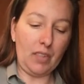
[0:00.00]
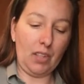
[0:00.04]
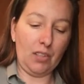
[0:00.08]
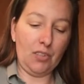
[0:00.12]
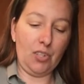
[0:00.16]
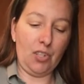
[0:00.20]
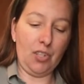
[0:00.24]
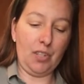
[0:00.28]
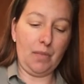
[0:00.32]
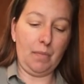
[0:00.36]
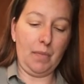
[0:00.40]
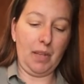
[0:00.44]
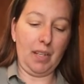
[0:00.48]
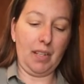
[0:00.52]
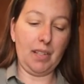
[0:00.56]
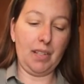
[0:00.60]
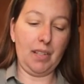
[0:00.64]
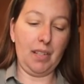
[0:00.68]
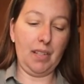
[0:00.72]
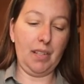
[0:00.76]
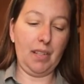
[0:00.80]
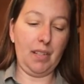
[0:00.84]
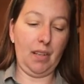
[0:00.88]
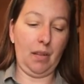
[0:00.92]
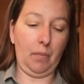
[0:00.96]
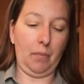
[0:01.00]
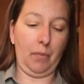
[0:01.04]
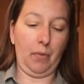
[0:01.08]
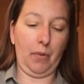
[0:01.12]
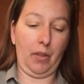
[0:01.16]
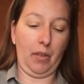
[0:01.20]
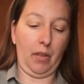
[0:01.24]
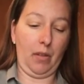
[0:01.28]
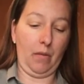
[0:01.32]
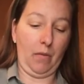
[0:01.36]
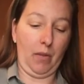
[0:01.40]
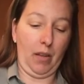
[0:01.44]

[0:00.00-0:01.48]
Just mix this up really